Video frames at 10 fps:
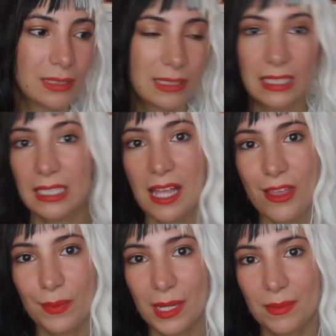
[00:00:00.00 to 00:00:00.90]
to kill
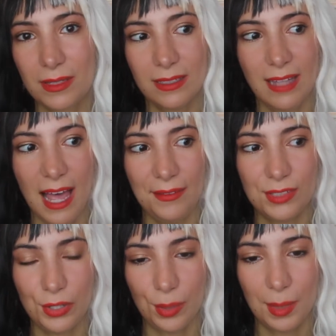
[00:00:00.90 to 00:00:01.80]
other people and live
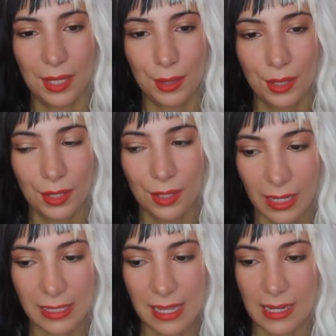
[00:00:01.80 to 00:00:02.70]
stream it.
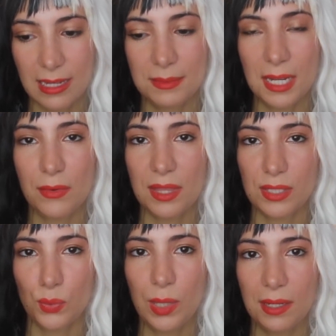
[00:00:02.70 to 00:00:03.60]
And then he comes out with
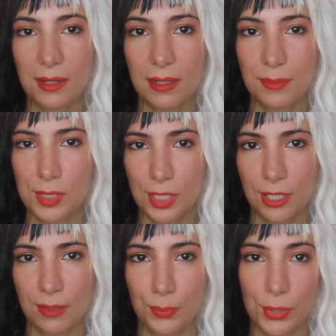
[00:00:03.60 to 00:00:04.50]
this weird,
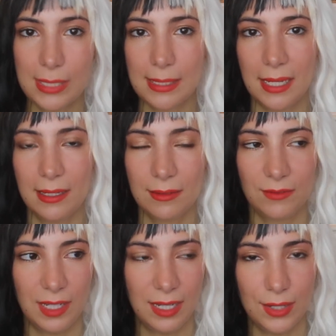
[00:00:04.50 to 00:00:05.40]
obscure brisket
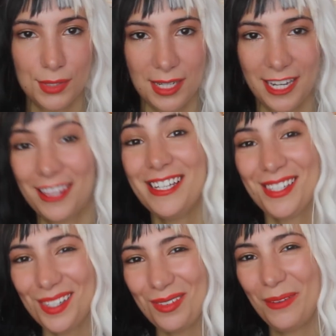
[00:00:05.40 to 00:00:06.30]
video saying, this
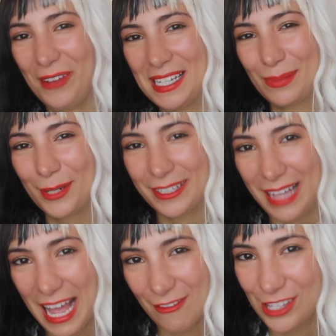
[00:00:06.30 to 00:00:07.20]
is what Facebook
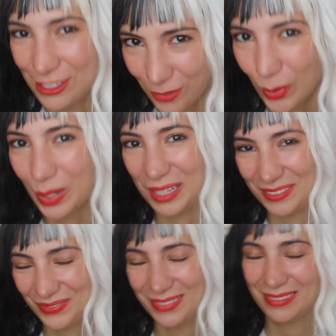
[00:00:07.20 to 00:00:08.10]
Live is for.
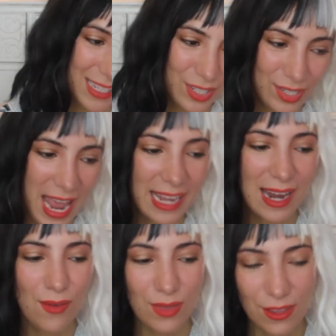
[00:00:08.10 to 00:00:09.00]
Just hanging
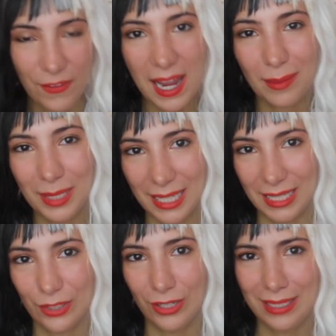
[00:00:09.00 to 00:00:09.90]
out with your
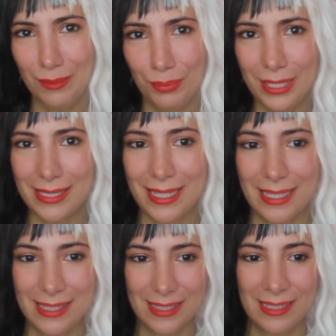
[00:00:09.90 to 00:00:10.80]
family, grilling
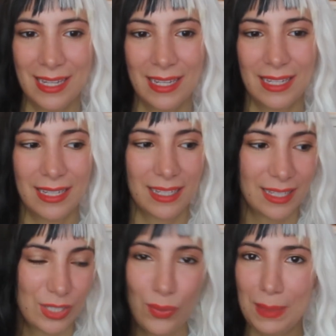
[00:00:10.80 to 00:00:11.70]
briskets and
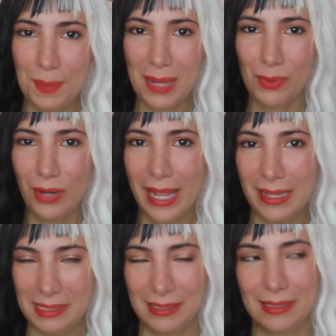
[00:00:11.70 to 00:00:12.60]
Sweet Baby
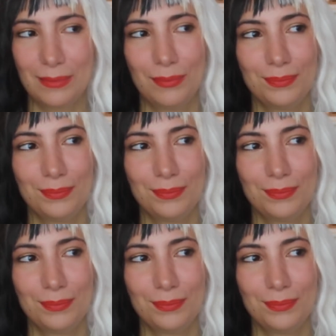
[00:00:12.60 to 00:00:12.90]
Ray's.